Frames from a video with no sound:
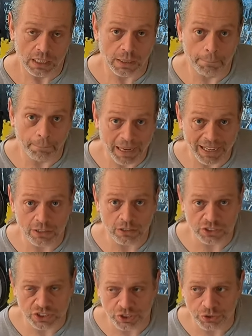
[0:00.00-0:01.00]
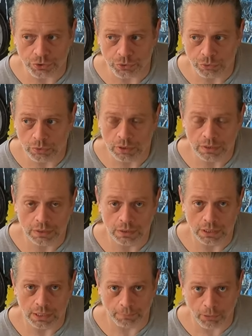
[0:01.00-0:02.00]
compared to
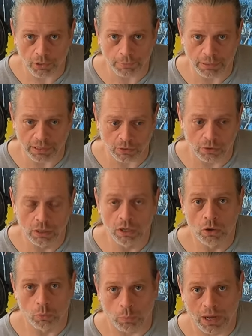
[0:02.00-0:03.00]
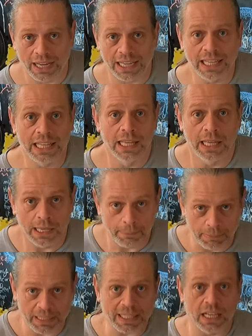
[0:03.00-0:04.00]
the barbell. Why?
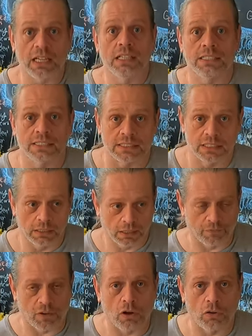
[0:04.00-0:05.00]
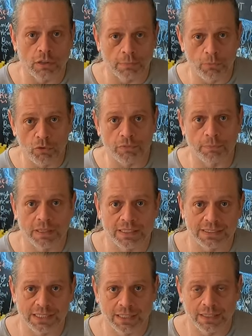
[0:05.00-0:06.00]
Because of all the
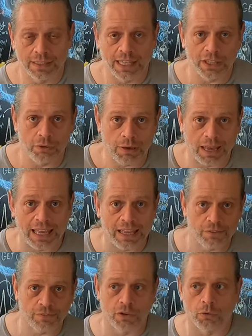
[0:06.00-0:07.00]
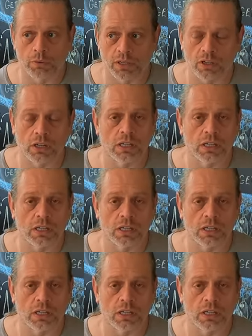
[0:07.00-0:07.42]
movement that you have going